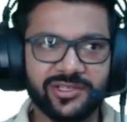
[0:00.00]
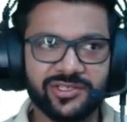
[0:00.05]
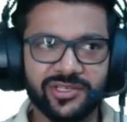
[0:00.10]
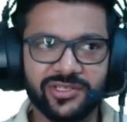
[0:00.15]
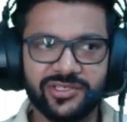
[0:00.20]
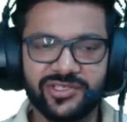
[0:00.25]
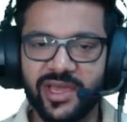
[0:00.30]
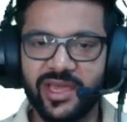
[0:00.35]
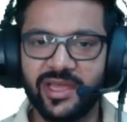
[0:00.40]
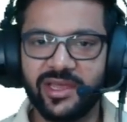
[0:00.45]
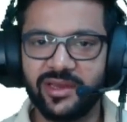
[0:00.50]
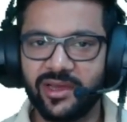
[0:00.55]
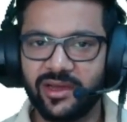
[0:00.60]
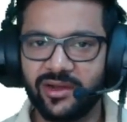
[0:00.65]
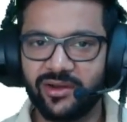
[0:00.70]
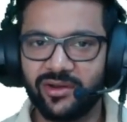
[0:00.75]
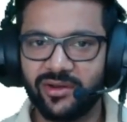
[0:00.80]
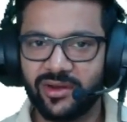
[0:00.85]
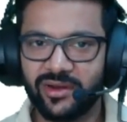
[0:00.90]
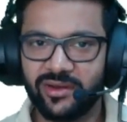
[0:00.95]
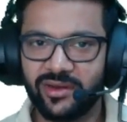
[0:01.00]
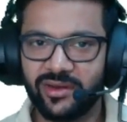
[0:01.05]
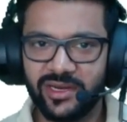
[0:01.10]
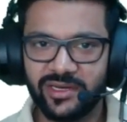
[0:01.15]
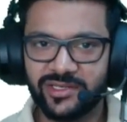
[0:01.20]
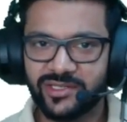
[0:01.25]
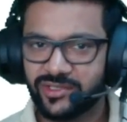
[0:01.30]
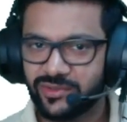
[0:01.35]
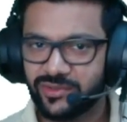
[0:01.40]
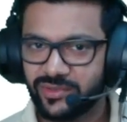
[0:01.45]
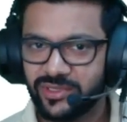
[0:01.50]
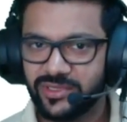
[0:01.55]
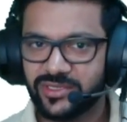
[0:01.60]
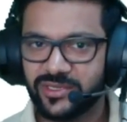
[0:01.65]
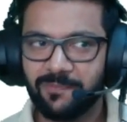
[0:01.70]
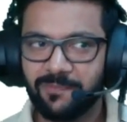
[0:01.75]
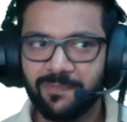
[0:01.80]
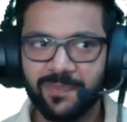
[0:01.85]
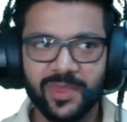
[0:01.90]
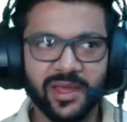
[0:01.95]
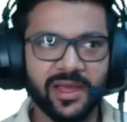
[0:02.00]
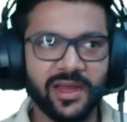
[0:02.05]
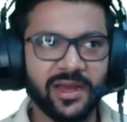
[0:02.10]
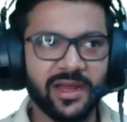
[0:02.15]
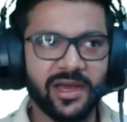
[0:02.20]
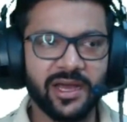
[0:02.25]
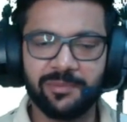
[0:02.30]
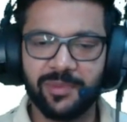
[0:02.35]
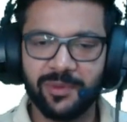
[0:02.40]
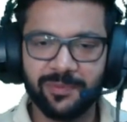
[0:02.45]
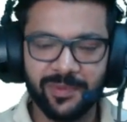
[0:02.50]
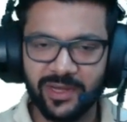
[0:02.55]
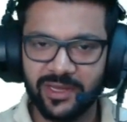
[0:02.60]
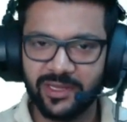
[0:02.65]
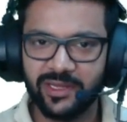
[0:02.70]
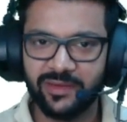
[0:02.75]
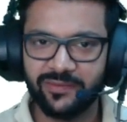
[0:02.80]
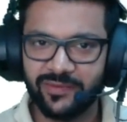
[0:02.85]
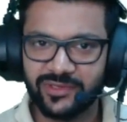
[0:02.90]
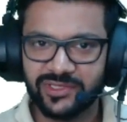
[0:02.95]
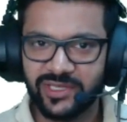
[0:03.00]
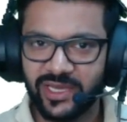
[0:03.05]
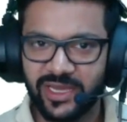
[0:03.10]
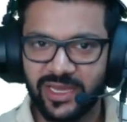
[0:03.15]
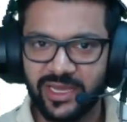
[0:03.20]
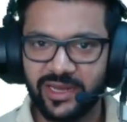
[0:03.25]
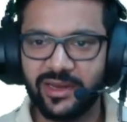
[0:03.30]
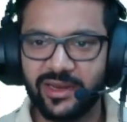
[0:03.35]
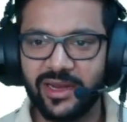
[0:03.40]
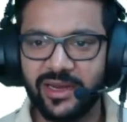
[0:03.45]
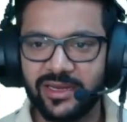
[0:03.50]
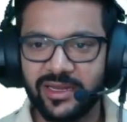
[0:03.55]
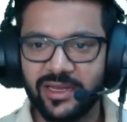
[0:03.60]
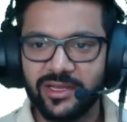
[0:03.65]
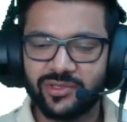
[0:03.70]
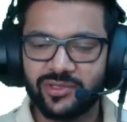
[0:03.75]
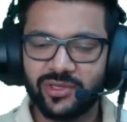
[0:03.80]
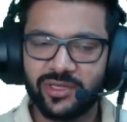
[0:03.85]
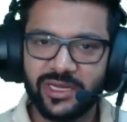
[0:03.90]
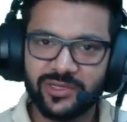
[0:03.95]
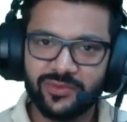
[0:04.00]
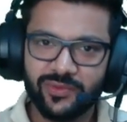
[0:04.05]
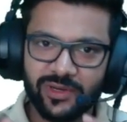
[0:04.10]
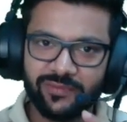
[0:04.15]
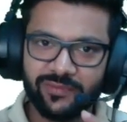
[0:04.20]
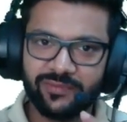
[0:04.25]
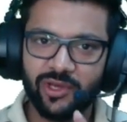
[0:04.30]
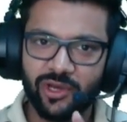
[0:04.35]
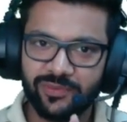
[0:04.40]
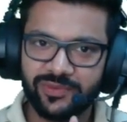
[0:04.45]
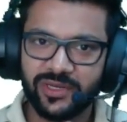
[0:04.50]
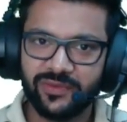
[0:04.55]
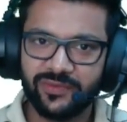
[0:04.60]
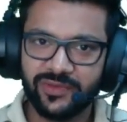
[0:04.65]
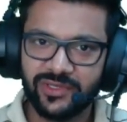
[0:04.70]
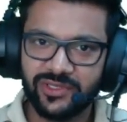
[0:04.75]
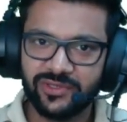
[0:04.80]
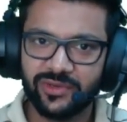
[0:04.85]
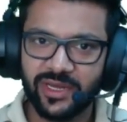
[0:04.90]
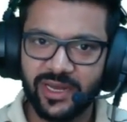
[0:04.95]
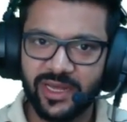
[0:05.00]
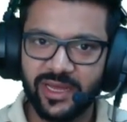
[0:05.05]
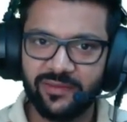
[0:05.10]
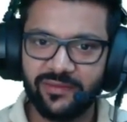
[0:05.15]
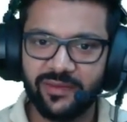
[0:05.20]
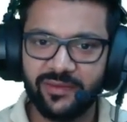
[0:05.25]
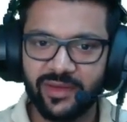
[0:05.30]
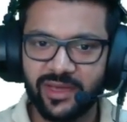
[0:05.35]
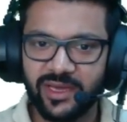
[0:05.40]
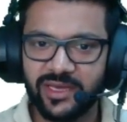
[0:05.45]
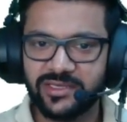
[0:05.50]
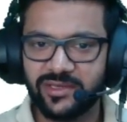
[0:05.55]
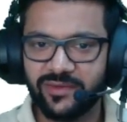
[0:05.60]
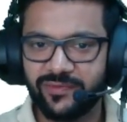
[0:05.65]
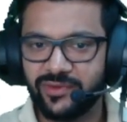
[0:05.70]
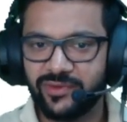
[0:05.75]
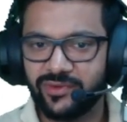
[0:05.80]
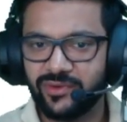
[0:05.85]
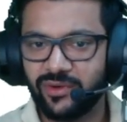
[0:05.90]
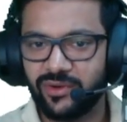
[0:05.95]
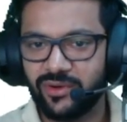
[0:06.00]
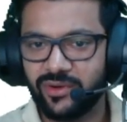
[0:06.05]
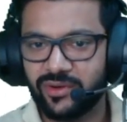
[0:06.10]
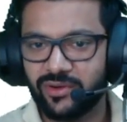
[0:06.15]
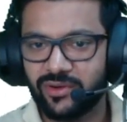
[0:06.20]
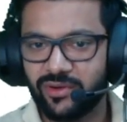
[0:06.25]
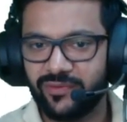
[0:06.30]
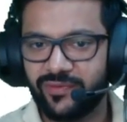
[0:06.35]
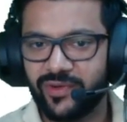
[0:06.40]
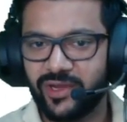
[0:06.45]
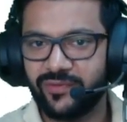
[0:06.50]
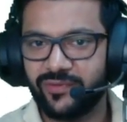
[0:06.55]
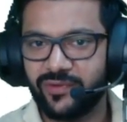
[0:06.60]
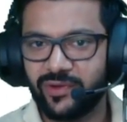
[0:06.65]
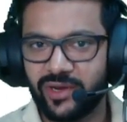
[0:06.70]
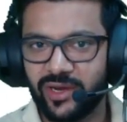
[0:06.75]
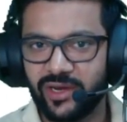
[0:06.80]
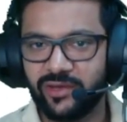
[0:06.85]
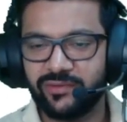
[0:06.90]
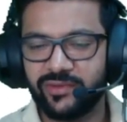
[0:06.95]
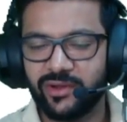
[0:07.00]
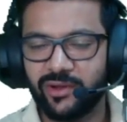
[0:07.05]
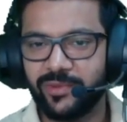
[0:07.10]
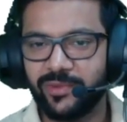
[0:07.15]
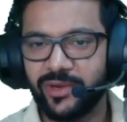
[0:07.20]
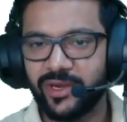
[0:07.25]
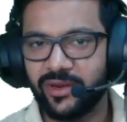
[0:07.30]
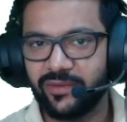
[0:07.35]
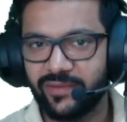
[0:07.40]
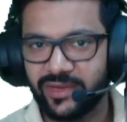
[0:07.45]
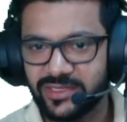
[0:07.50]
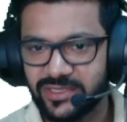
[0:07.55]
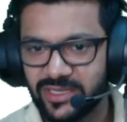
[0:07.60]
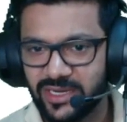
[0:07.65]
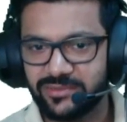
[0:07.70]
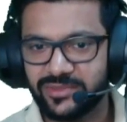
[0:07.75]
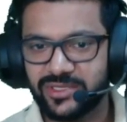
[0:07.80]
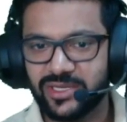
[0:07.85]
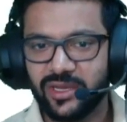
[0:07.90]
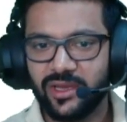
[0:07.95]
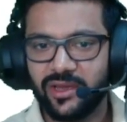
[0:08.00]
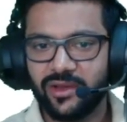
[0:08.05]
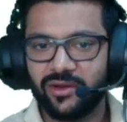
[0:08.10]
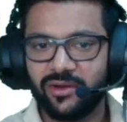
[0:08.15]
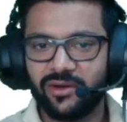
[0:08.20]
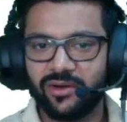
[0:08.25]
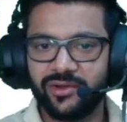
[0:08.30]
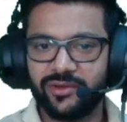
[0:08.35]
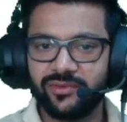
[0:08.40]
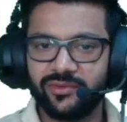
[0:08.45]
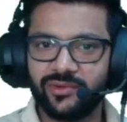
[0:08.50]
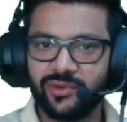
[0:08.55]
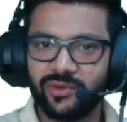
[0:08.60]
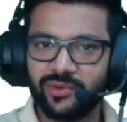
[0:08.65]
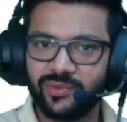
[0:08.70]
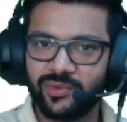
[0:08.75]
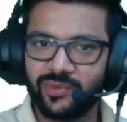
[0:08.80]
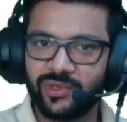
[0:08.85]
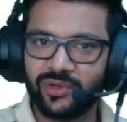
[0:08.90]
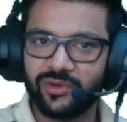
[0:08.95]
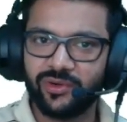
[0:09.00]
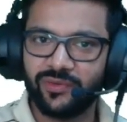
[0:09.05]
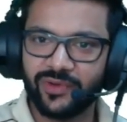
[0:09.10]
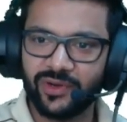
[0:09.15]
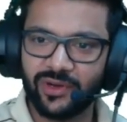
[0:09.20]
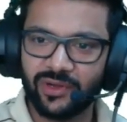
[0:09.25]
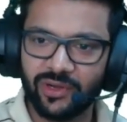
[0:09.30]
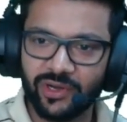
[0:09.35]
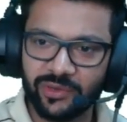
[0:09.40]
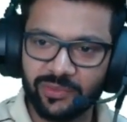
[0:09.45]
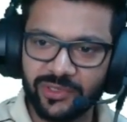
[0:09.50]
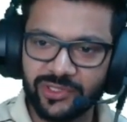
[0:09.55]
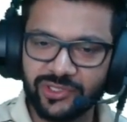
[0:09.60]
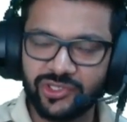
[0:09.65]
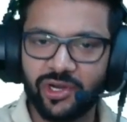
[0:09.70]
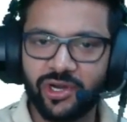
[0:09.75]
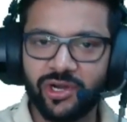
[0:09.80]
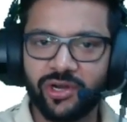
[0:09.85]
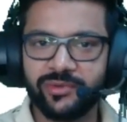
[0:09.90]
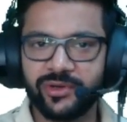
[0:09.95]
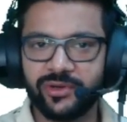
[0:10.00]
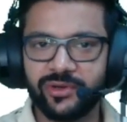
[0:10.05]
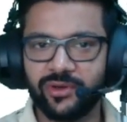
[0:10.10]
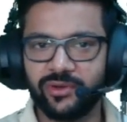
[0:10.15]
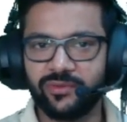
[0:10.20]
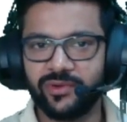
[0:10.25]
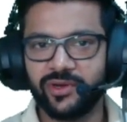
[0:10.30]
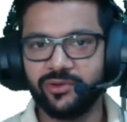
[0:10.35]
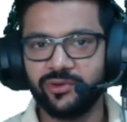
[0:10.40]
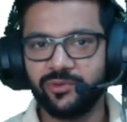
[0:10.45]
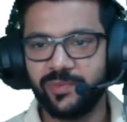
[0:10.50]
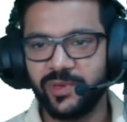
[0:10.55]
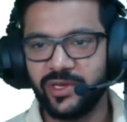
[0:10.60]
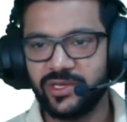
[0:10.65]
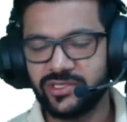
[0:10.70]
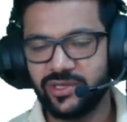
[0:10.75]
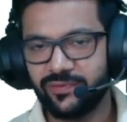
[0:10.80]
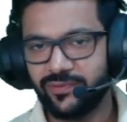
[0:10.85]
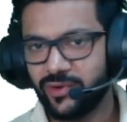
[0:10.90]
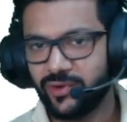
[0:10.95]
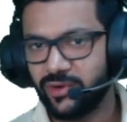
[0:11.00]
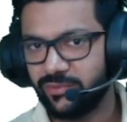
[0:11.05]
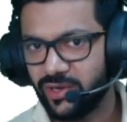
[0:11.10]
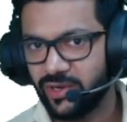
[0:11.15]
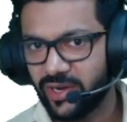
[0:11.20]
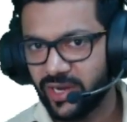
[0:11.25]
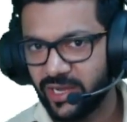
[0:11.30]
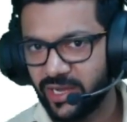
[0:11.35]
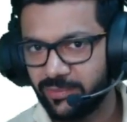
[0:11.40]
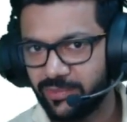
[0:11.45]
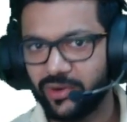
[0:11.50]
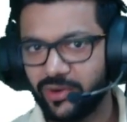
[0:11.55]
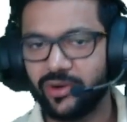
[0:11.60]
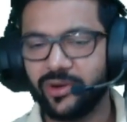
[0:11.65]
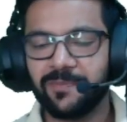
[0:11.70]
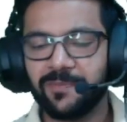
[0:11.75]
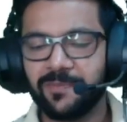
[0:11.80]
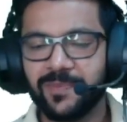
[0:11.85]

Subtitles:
JEE or NEET students, and I prepare them for JEE and NEET. So that's one of the options which you can have in case if you don't qualify for any of the competitive exams, or you don't want to go for a government job, you don't want to do PhD from your abroad.